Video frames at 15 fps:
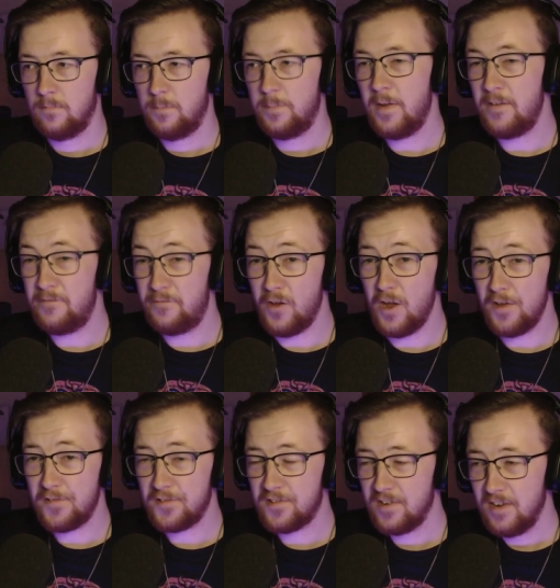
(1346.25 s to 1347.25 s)
But
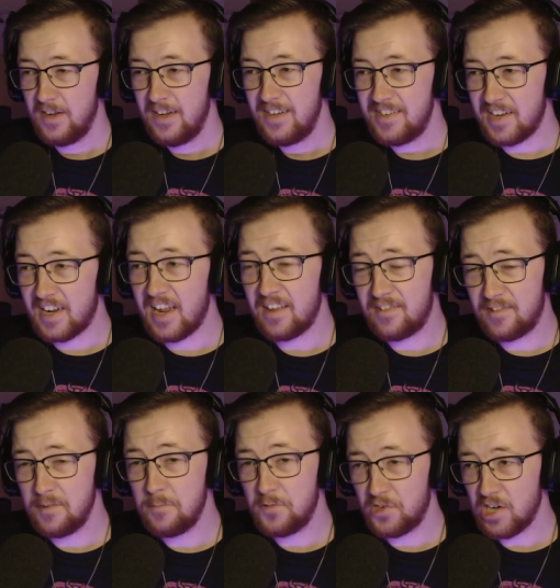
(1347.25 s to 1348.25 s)
first, to get
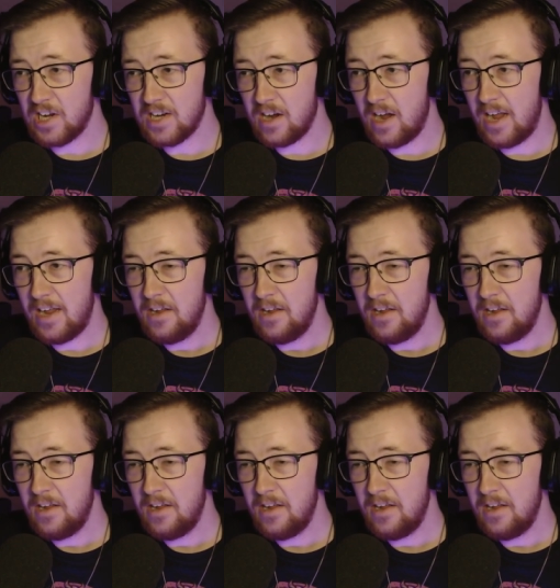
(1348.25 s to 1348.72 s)
some shut eye,